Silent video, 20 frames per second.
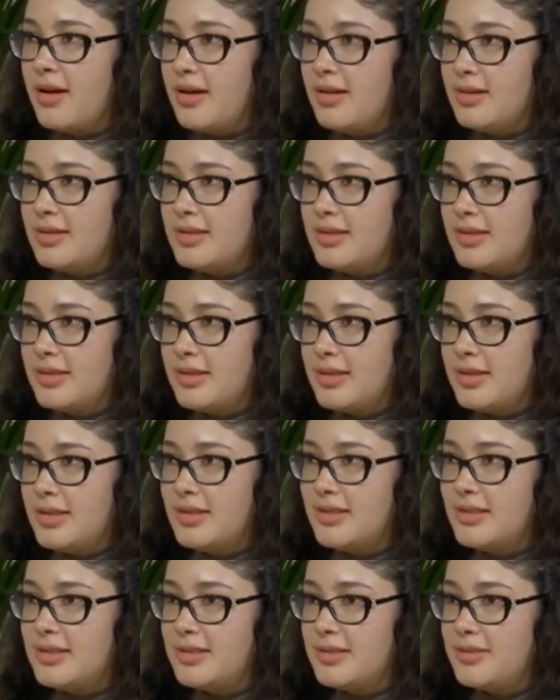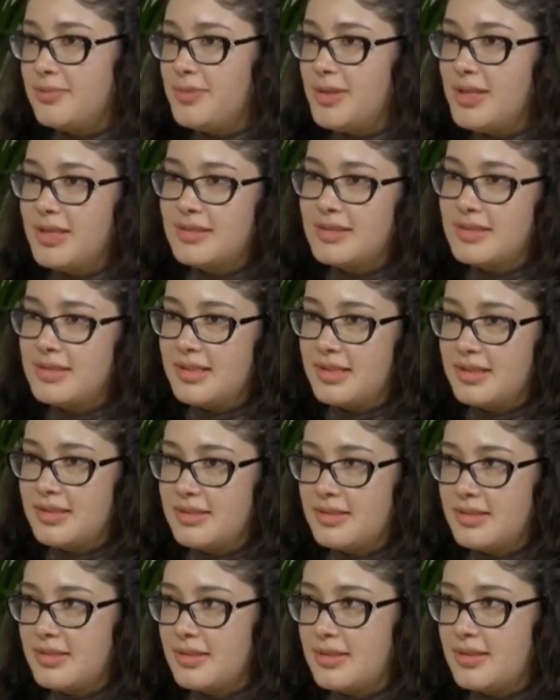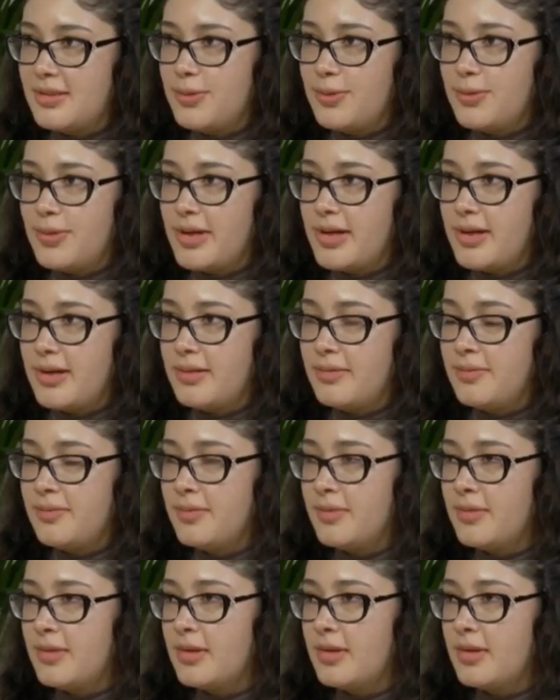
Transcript: and it means that you are